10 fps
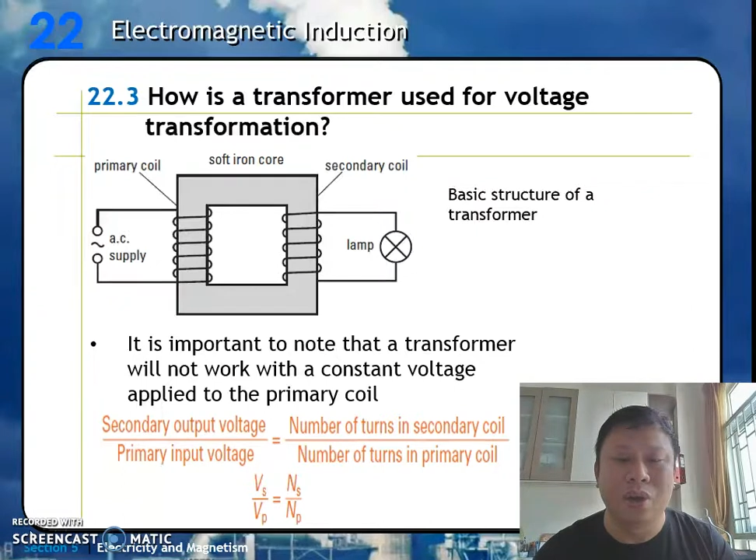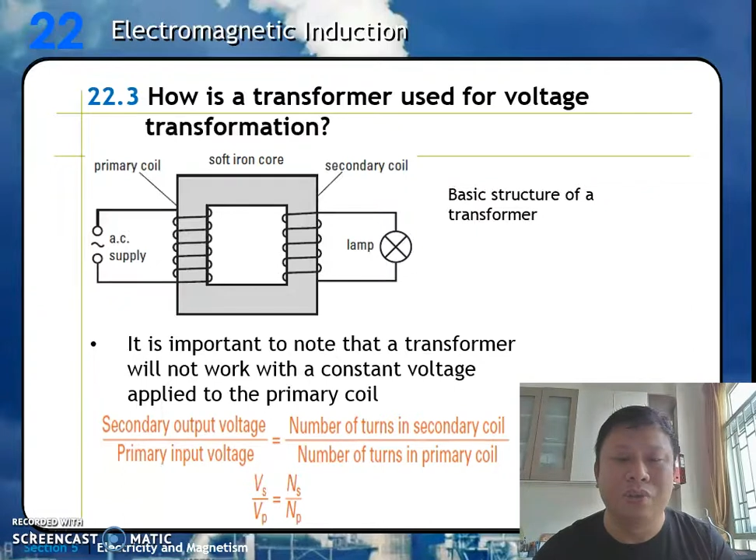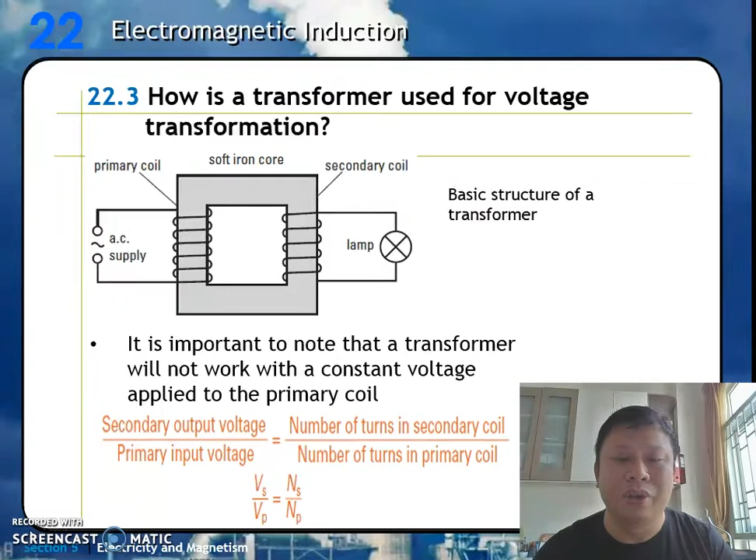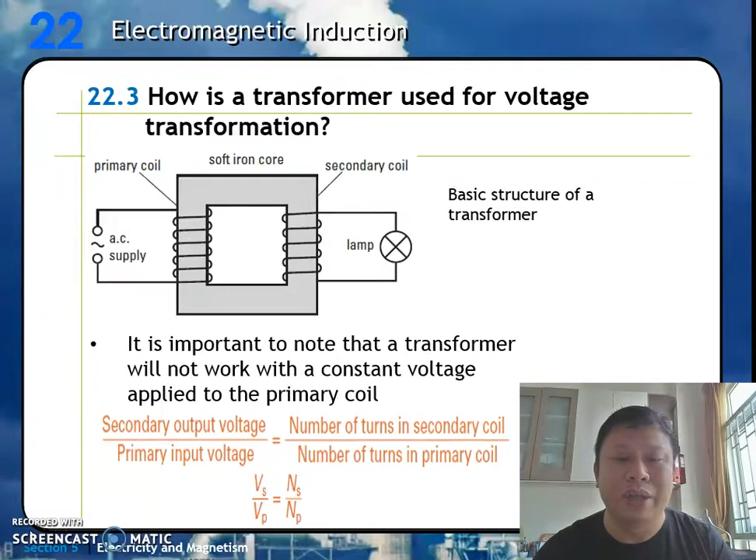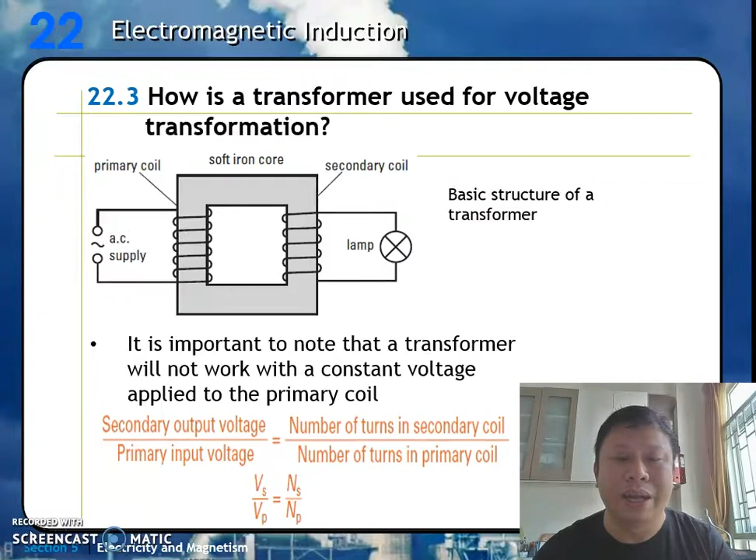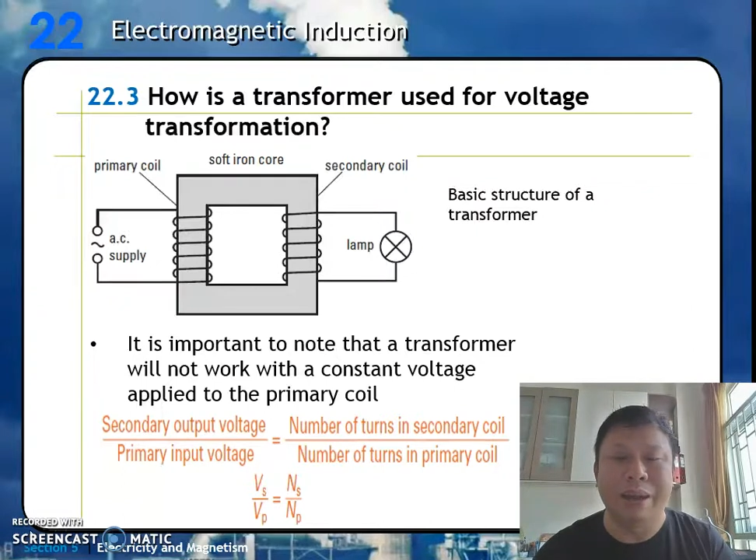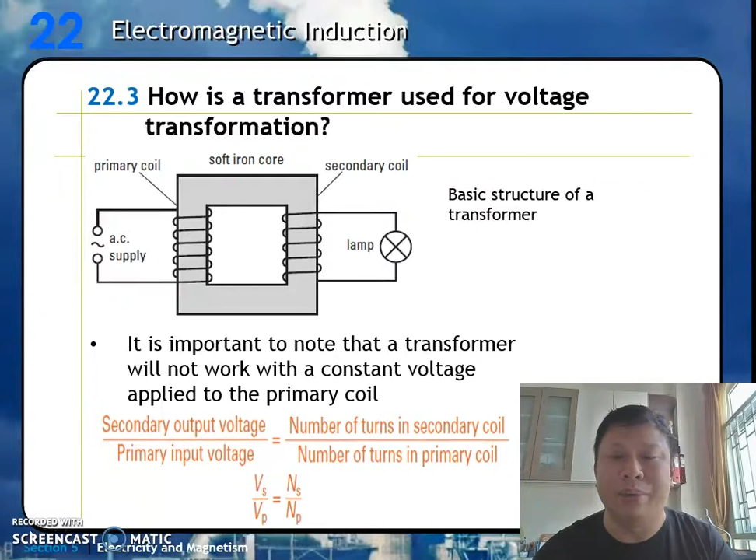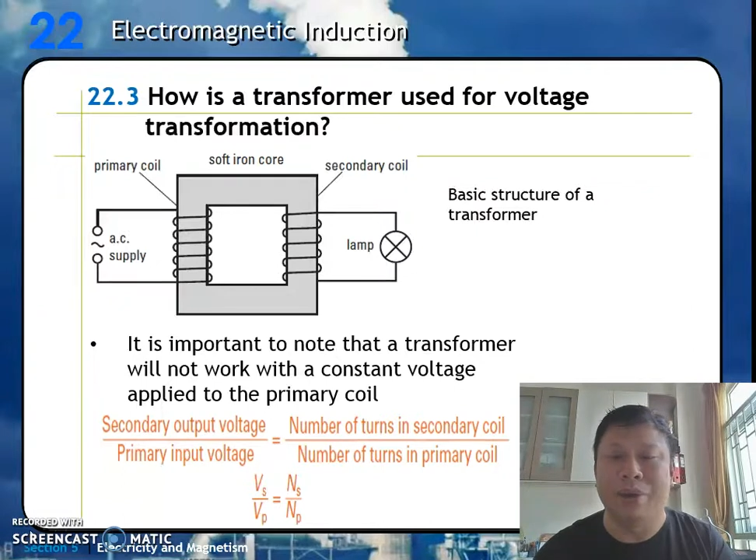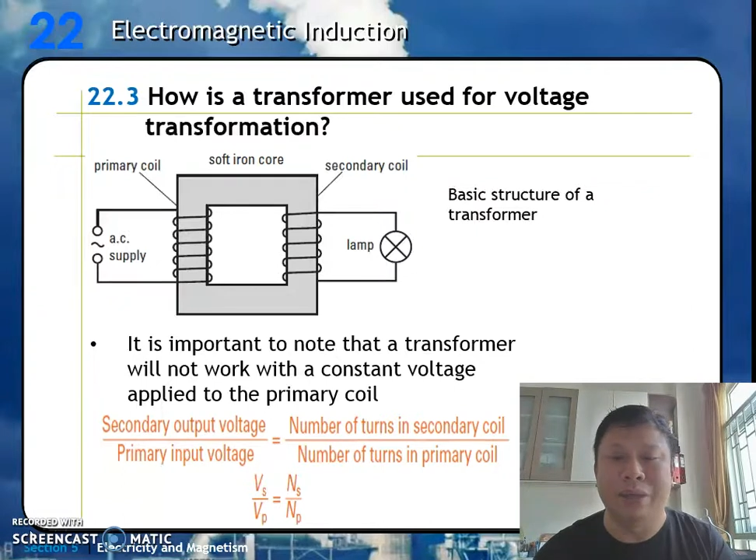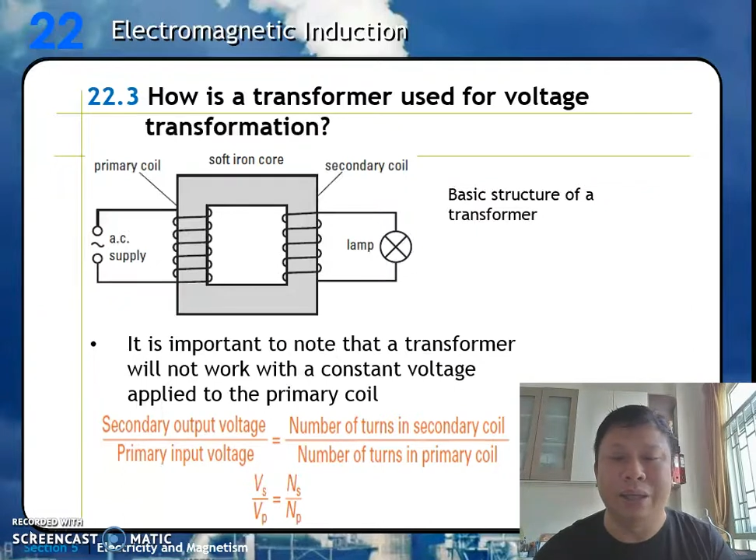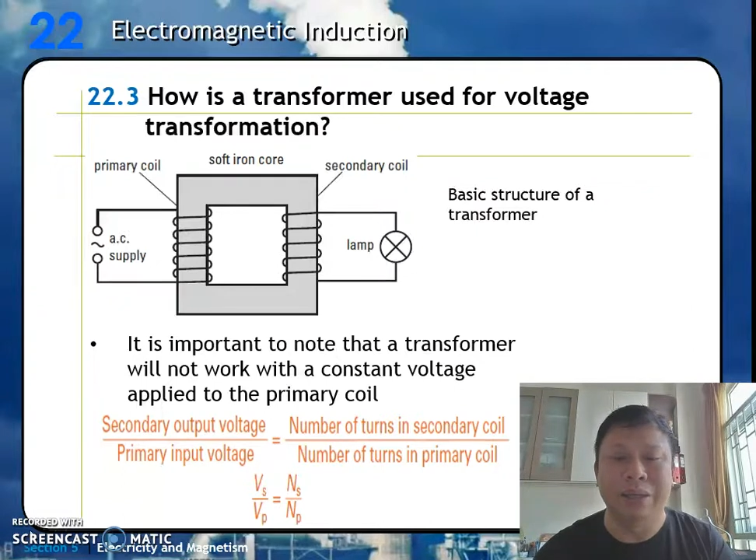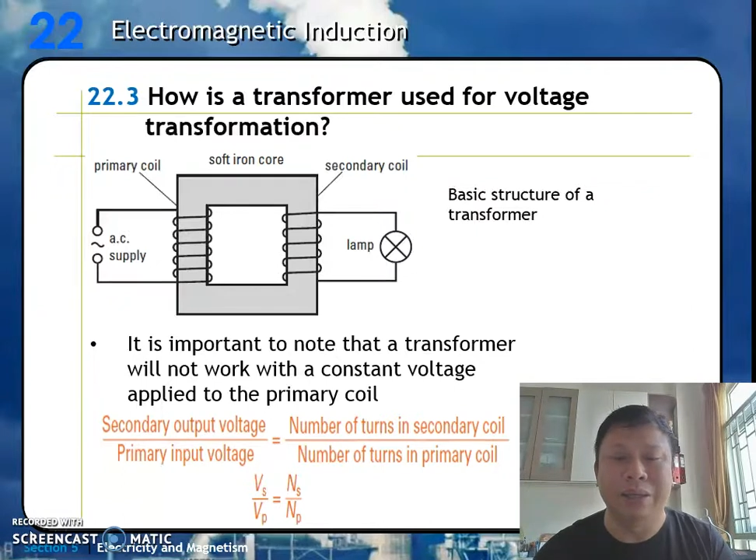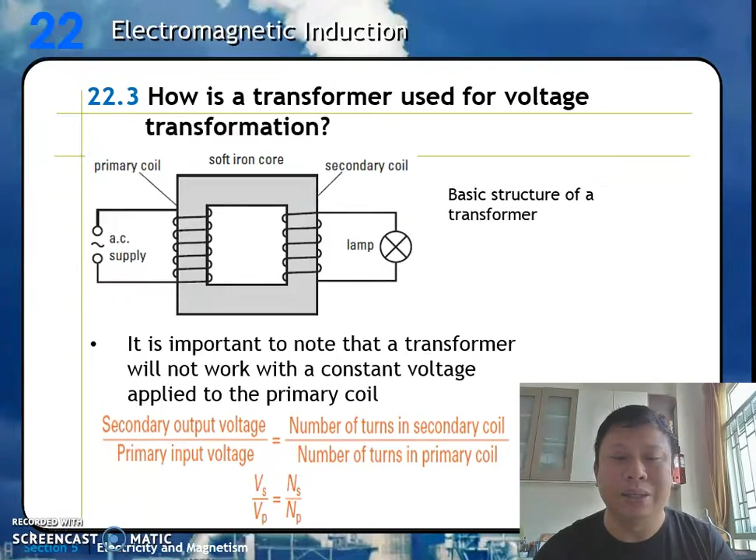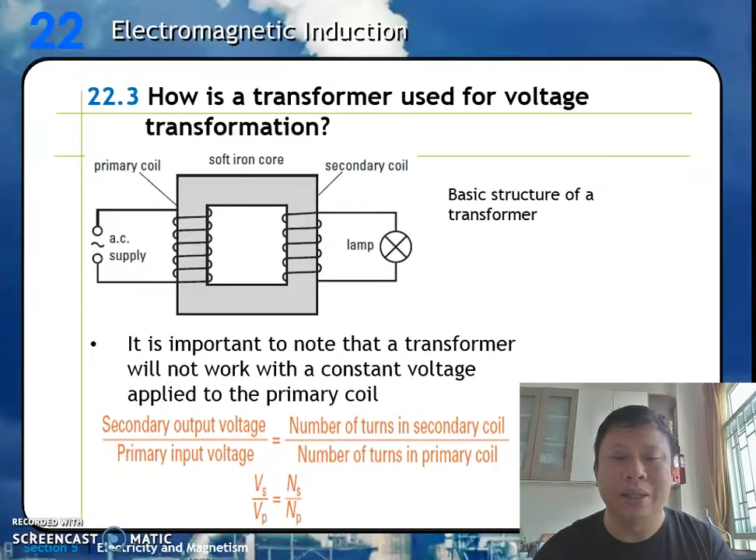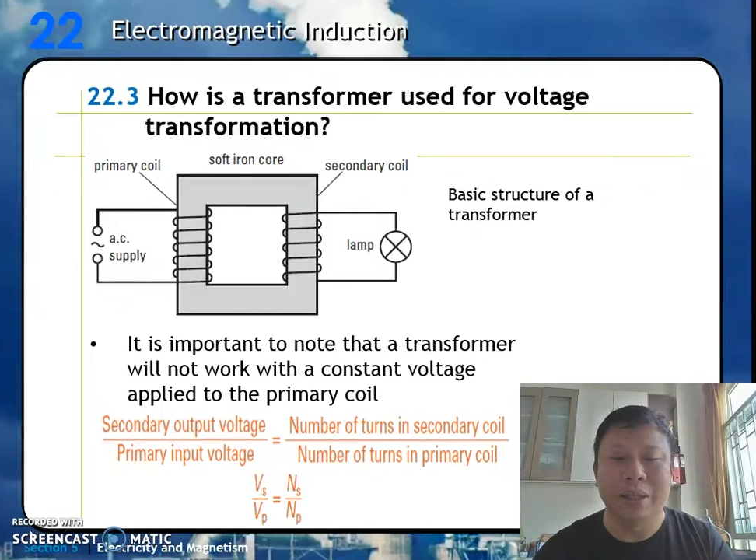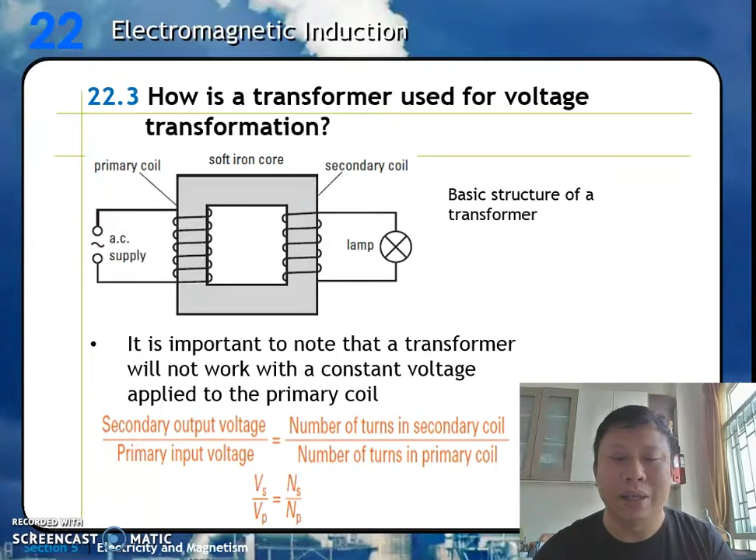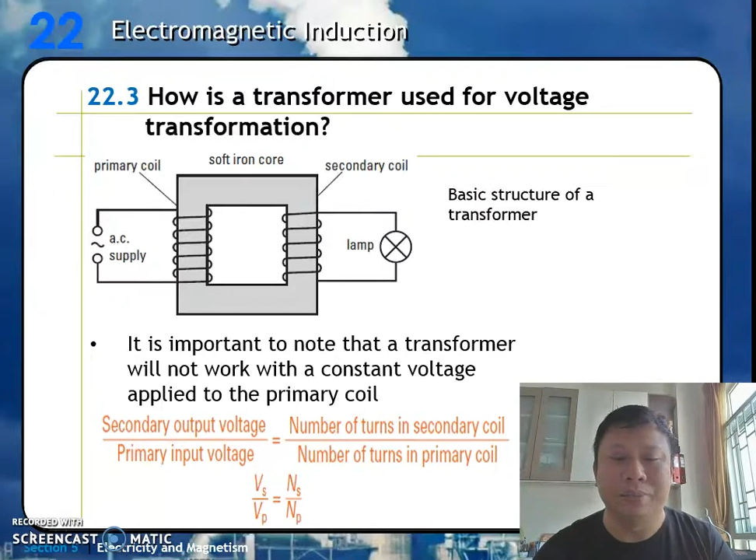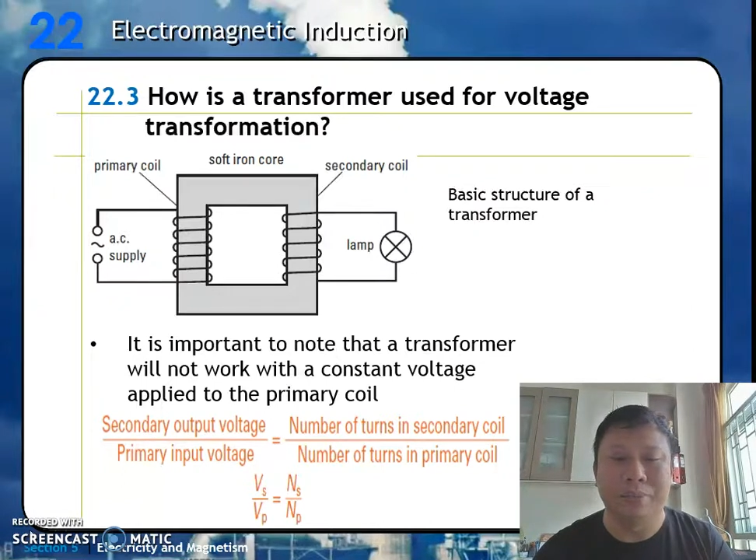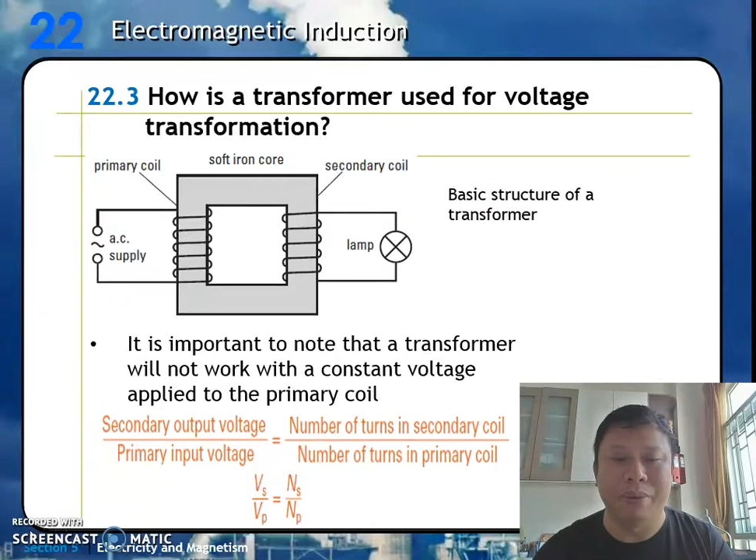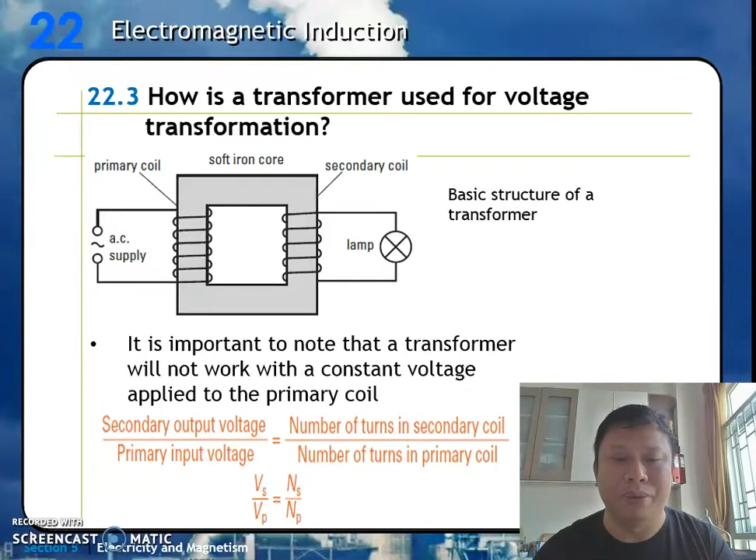over the number of turns in the
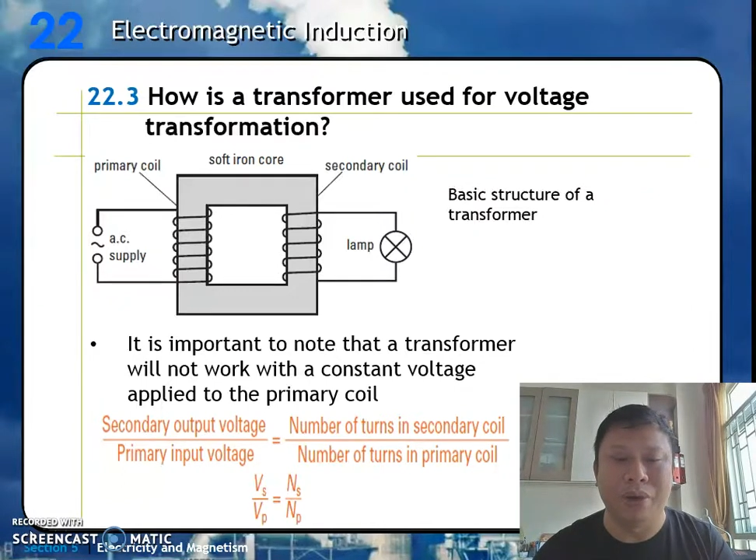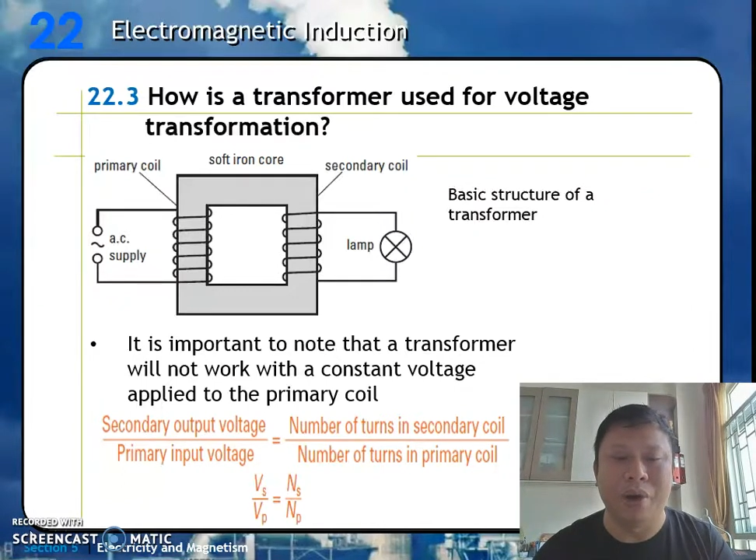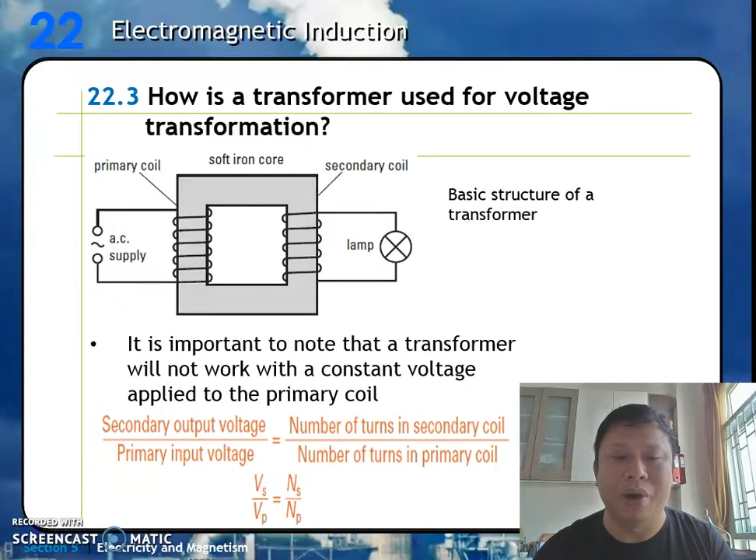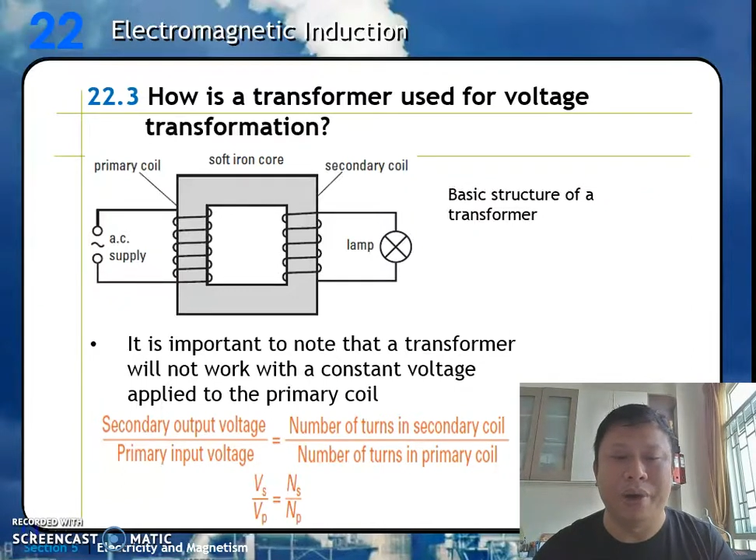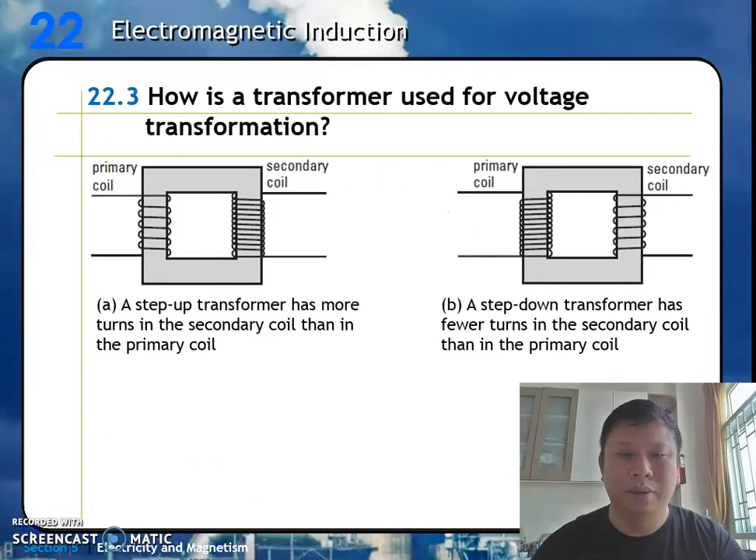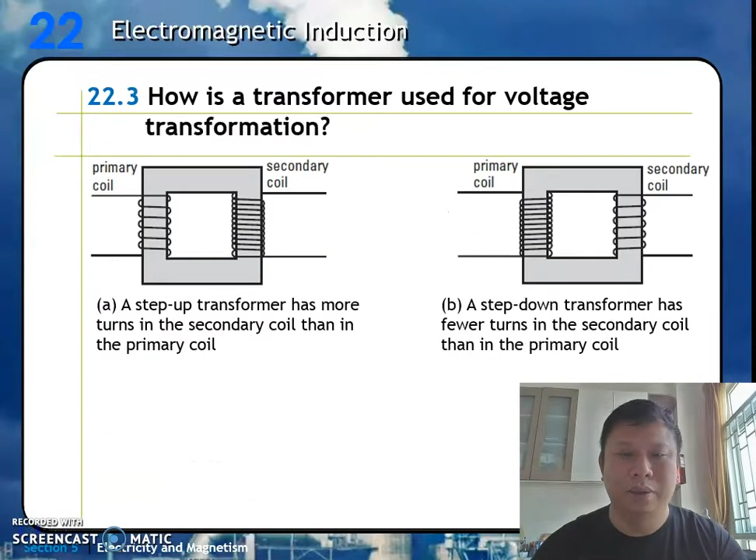primary coil.